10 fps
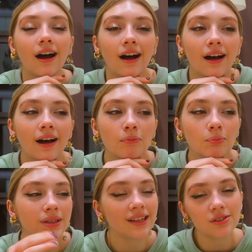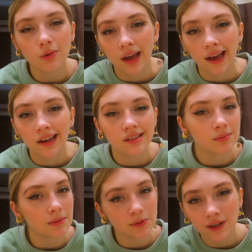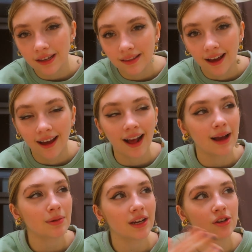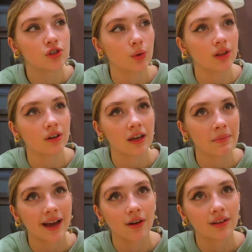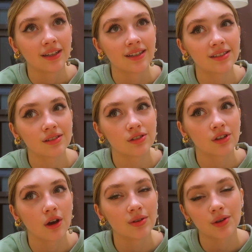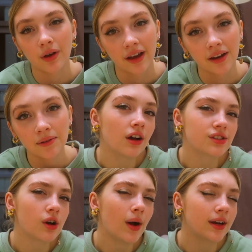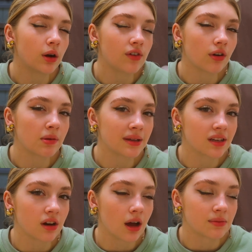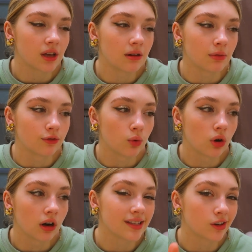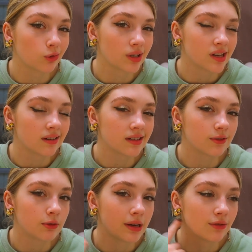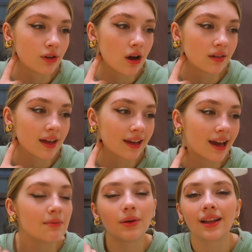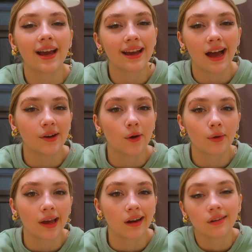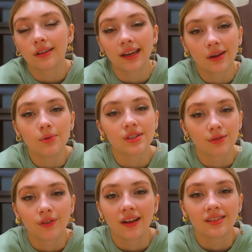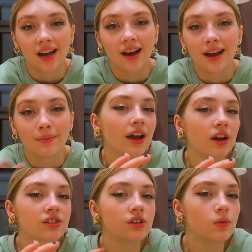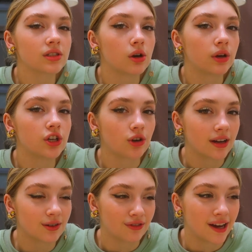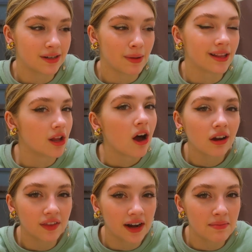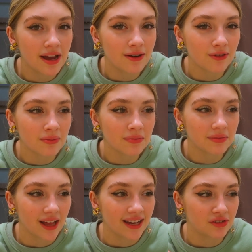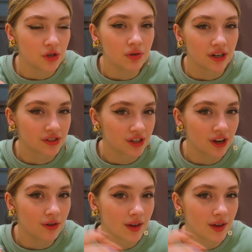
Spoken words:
but that's okay. Sometimes we need that. I'm gonna enjoy looking back on this, so it's okay. Also, I know I've already been to Namsan before. It's a little redundant for me to vlog that again, but like, I don't care. Like, it was a fun time. I also was low-key trying to find my lock that I made from like 2 years ago